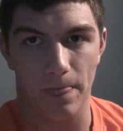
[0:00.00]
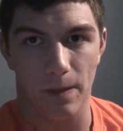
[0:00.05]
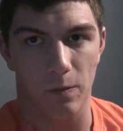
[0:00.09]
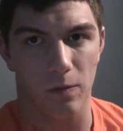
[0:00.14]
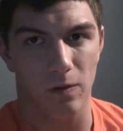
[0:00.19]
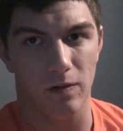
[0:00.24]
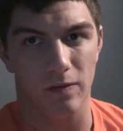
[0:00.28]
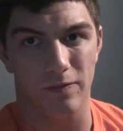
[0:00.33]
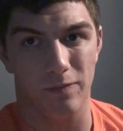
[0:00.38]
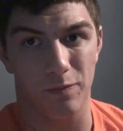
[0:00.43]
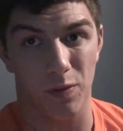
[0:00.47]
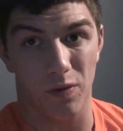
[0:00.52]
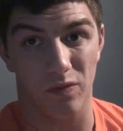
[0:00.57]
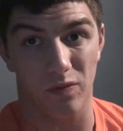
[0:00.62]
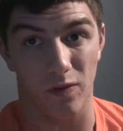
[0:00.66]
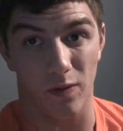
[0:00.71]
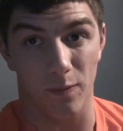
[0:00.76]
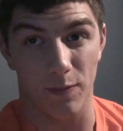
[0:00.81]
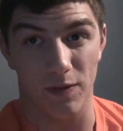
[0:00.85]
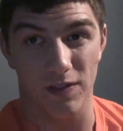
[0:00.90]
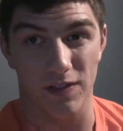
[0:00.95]
or if
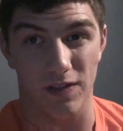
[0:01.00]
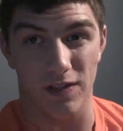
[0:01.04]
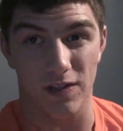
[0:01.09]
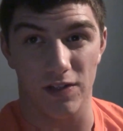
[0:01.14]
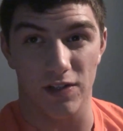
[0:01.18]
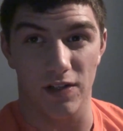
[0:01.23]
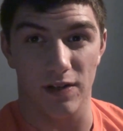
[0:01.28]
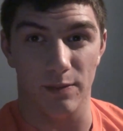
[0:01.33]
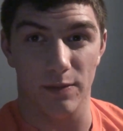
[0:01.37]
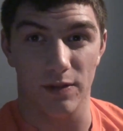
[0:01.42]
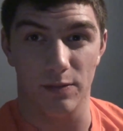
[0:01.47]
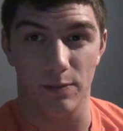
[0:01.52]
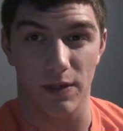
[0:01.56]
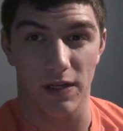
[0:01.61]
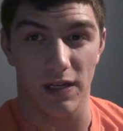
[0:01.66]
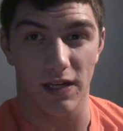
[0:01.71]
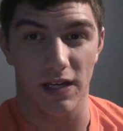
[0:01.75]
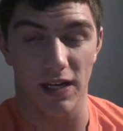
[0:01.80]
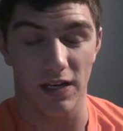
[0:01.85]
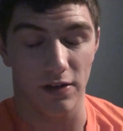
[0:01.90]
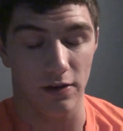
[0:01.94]
performance in the gym is
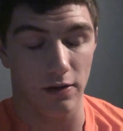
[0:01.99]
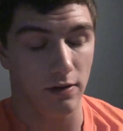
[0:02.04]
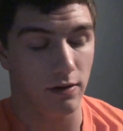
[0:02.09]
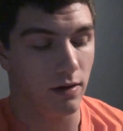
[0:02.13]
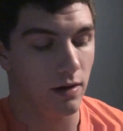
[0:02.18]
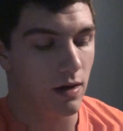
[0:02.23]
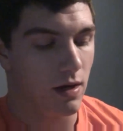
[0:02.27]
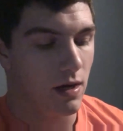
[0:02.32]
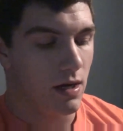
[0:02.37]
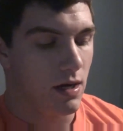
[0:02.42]
being hindered